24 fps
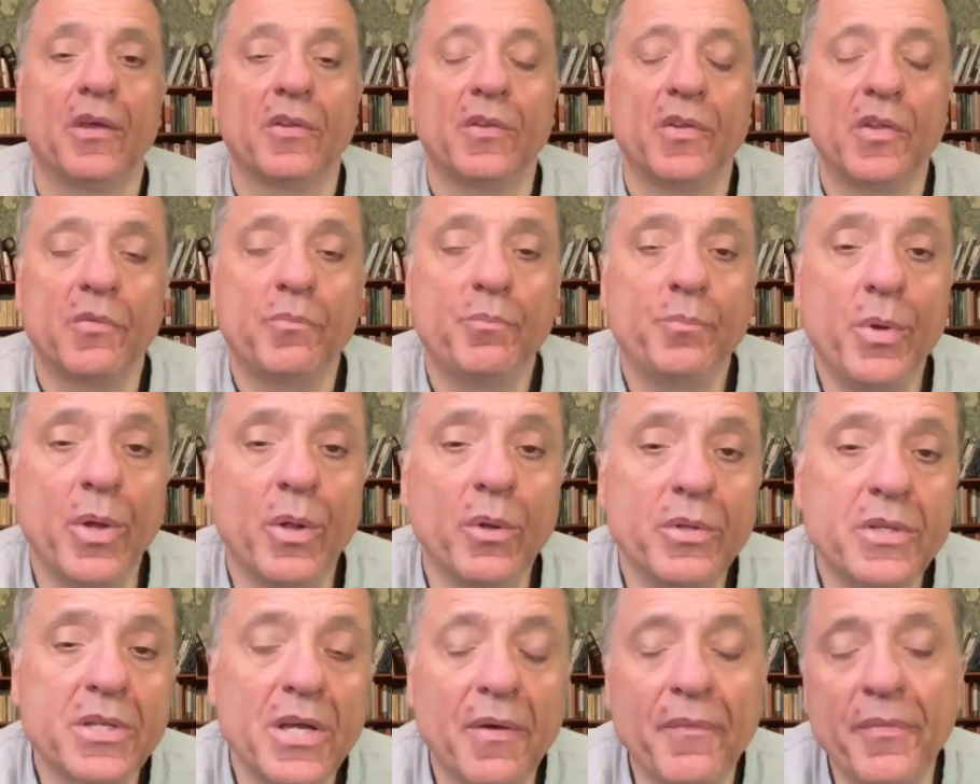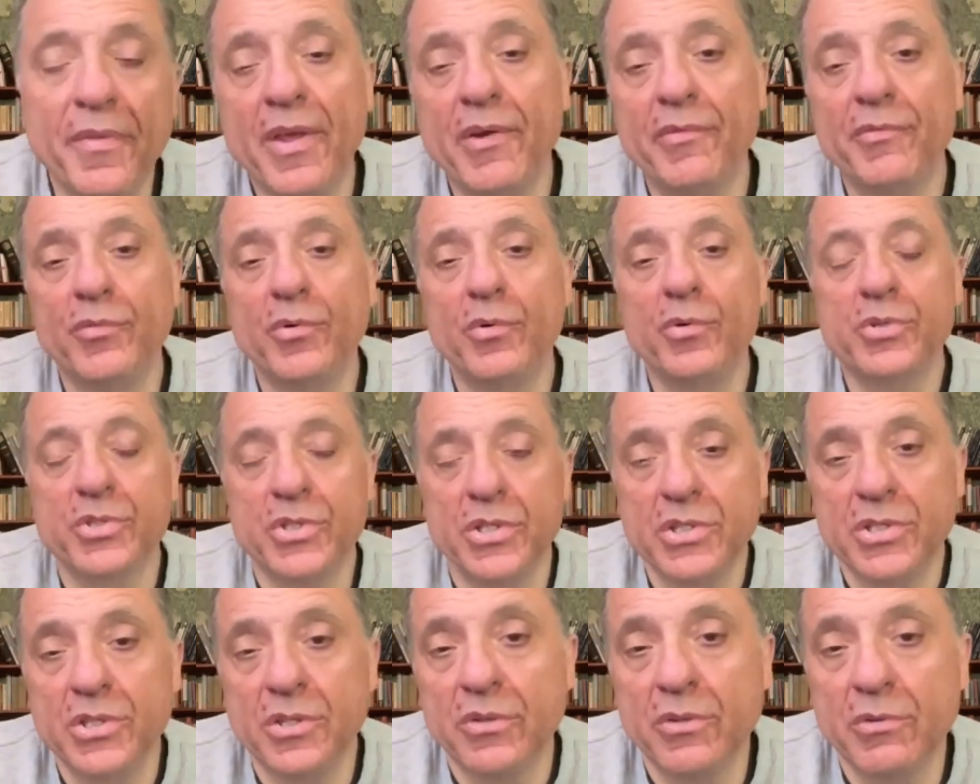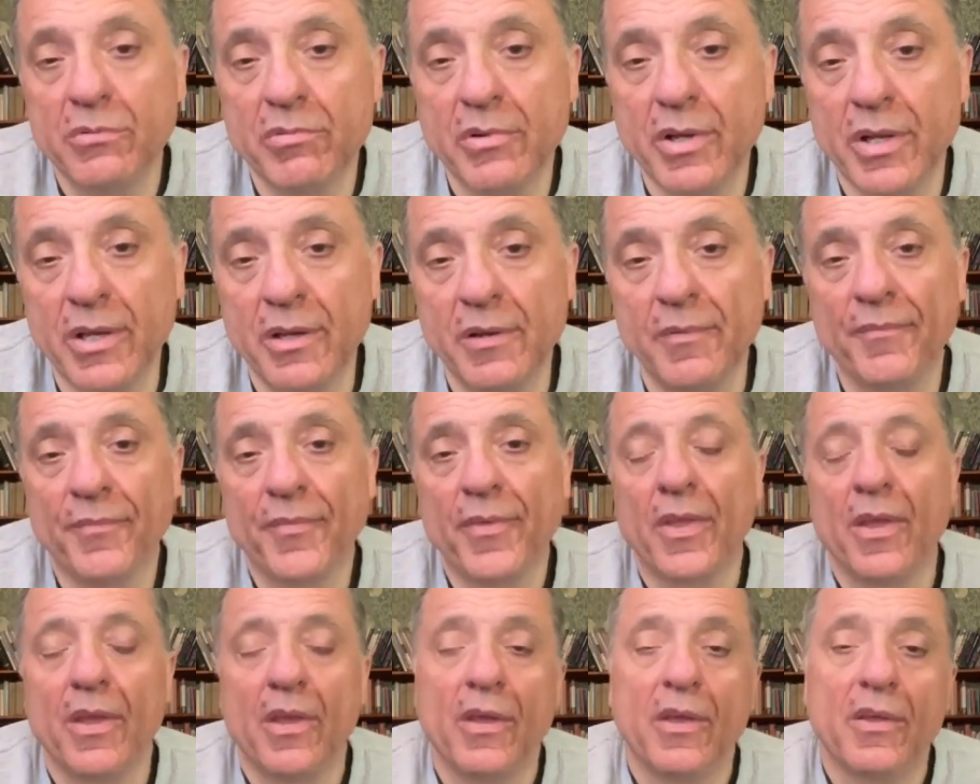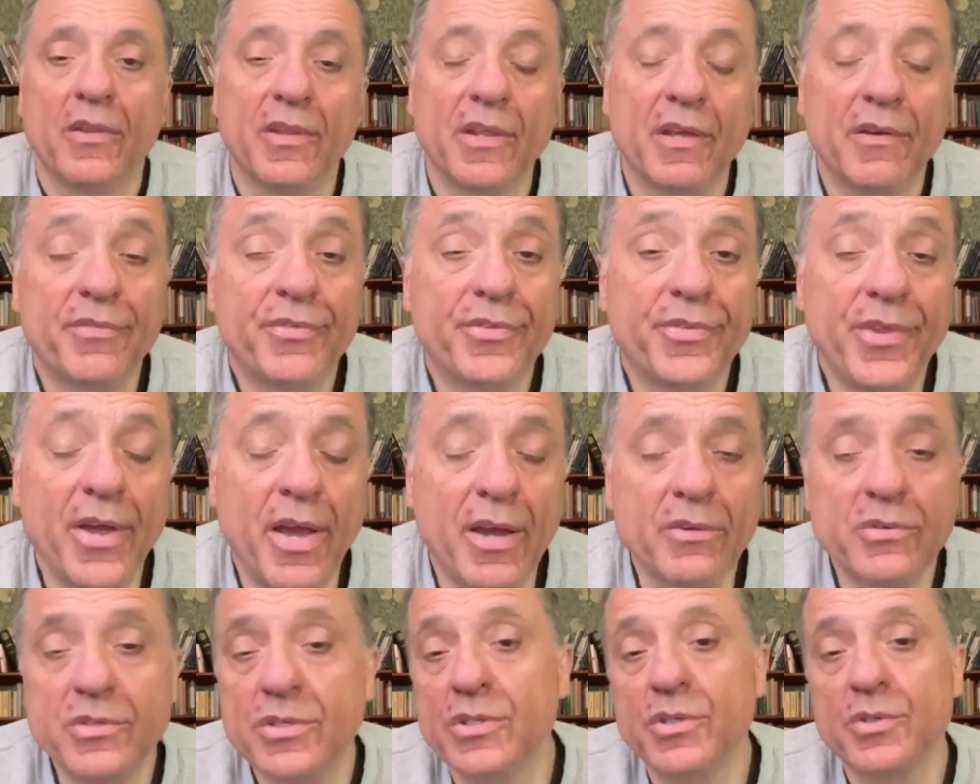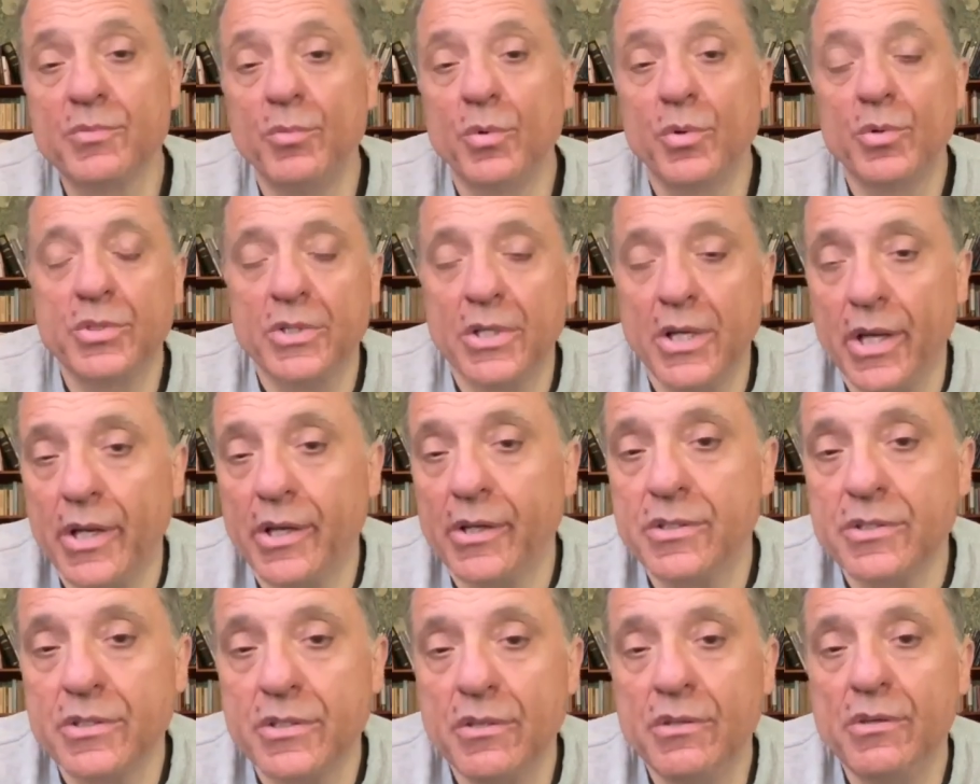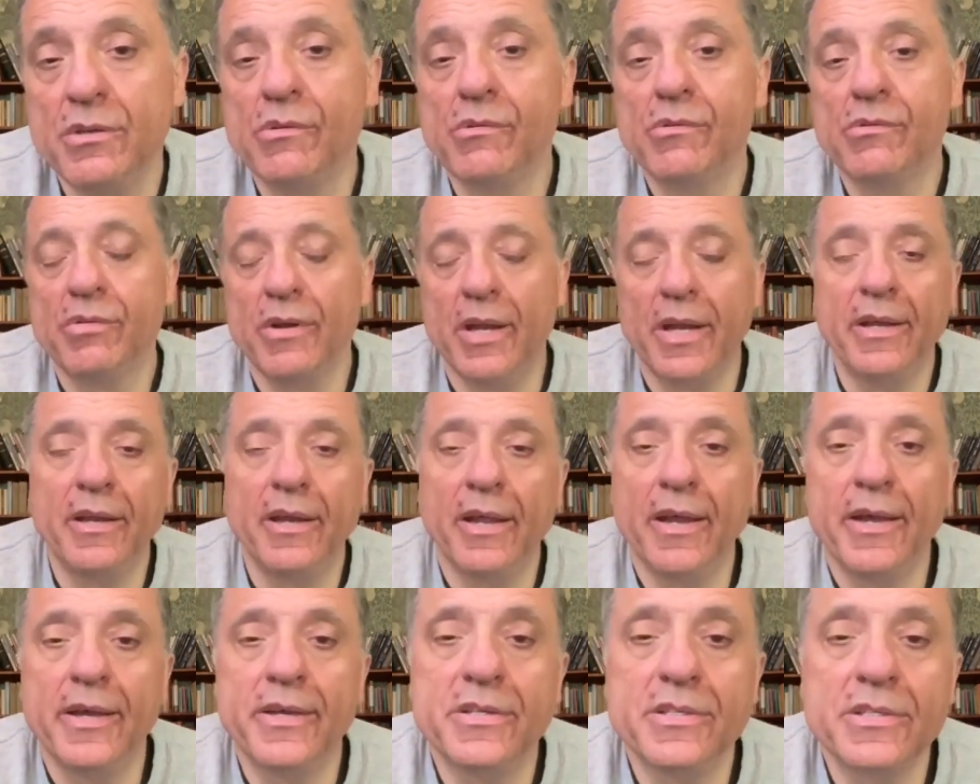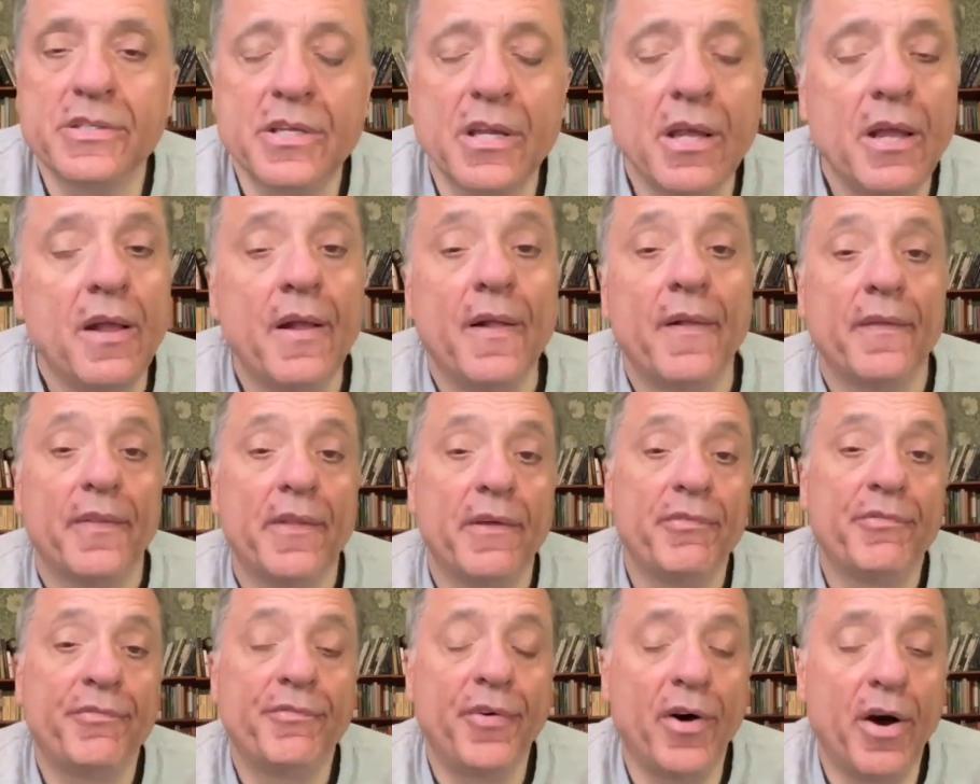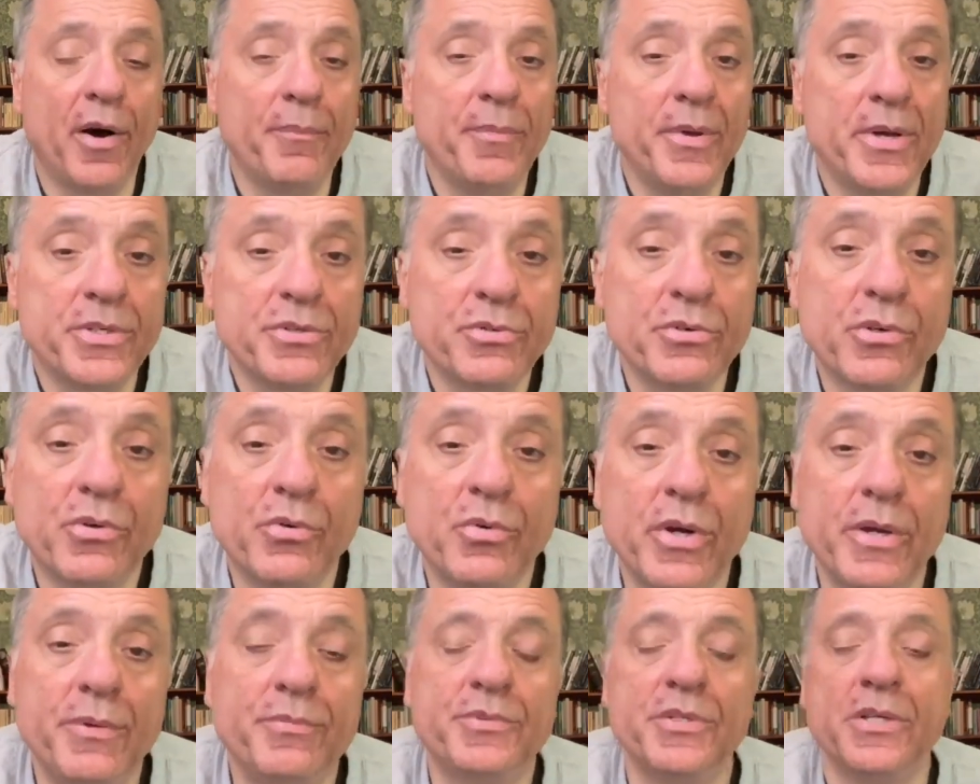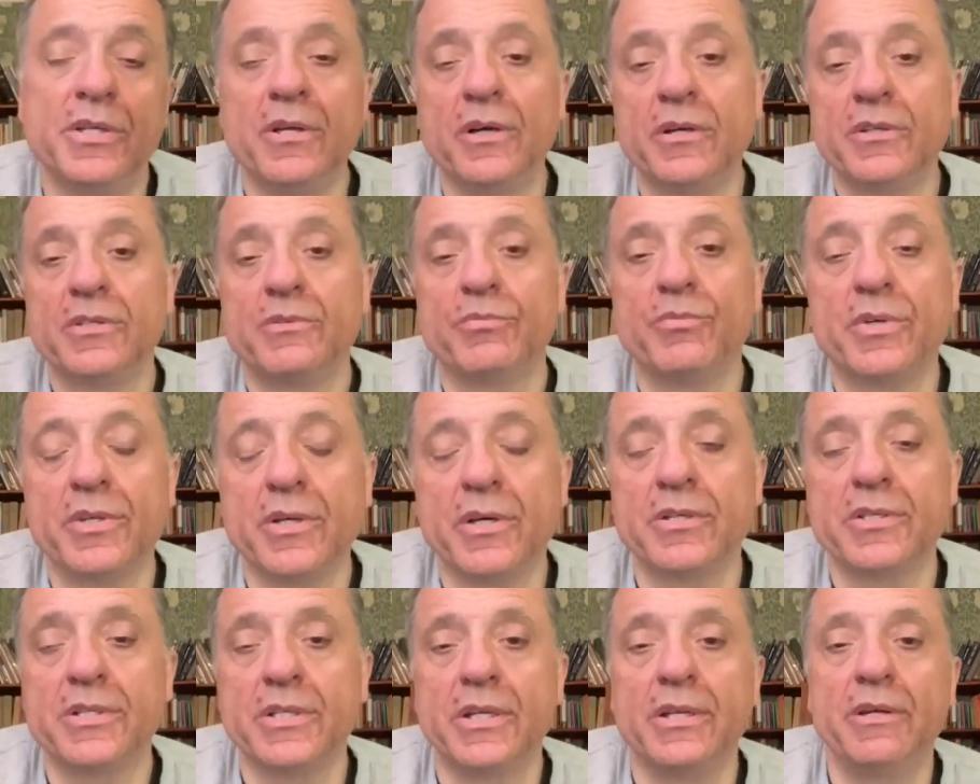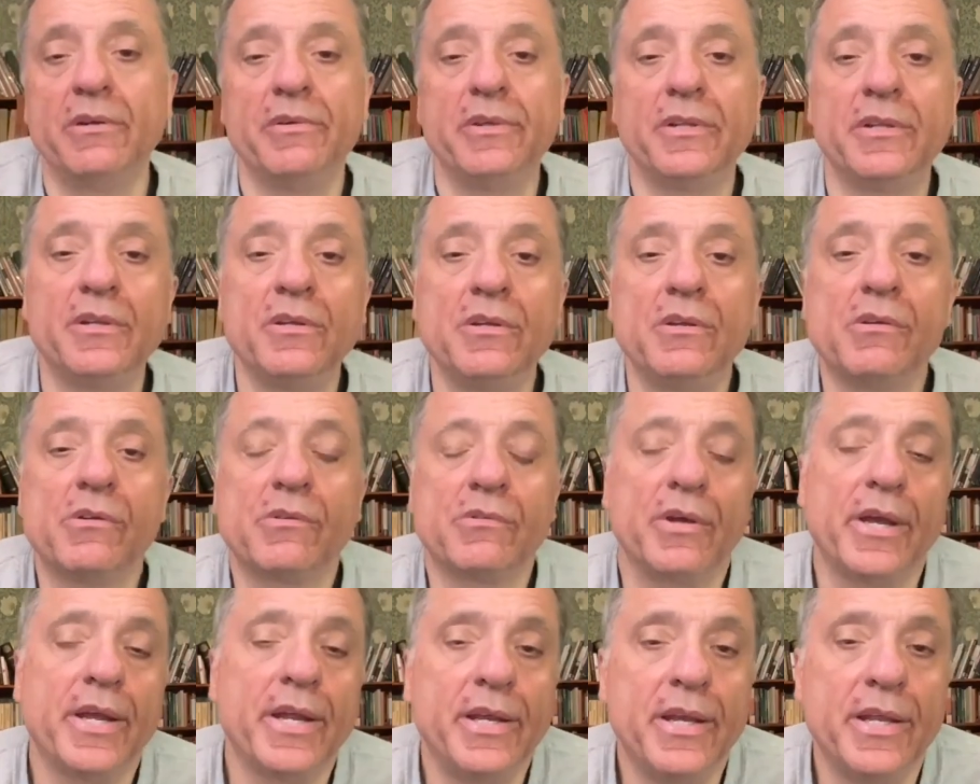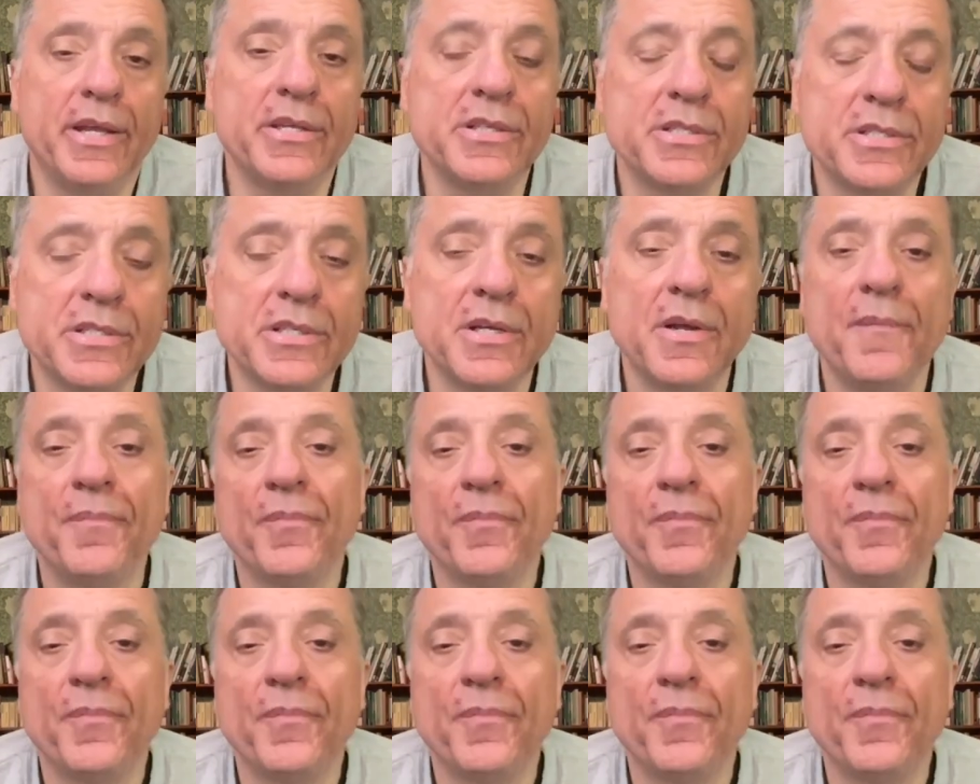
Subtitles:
They've built up their forces in the rear. They have thousands more tanks than Ukraine has. They're far better equipped with artillery than Ukraine is.